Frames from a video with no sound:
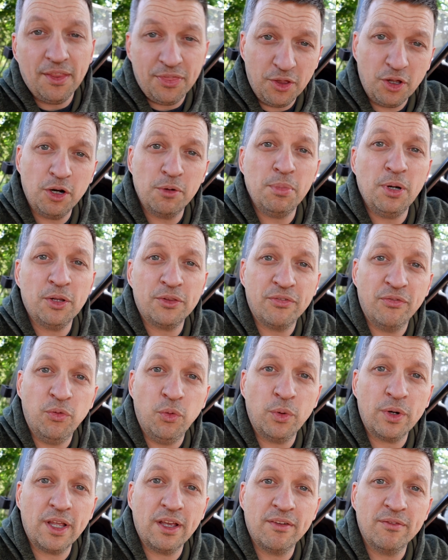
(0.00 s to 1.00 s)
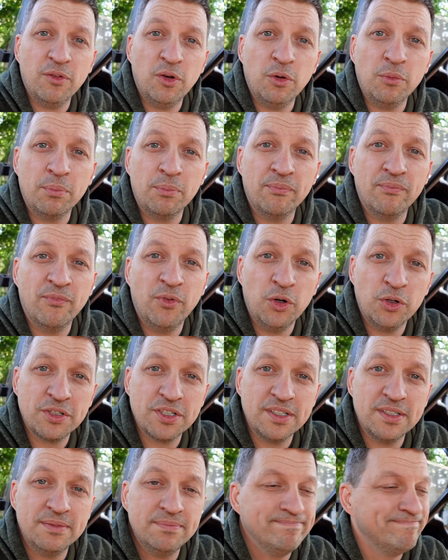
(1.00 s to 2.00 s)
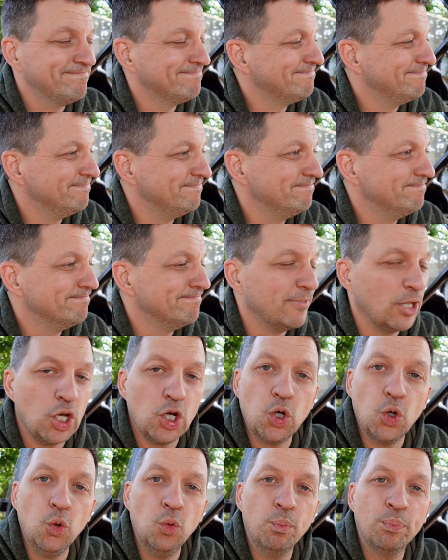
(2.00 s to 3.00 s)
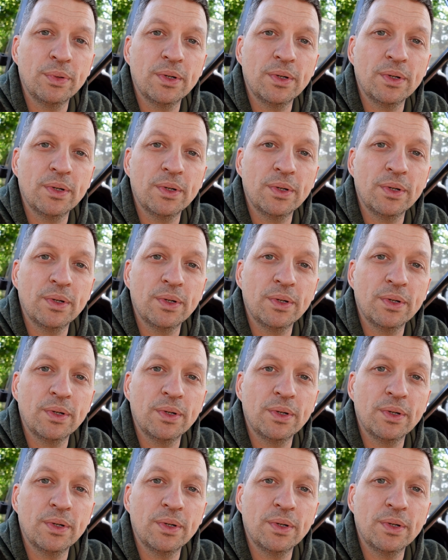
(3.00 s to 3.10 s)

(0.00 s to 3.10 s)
I thought I bought the 48 volt version. Nope.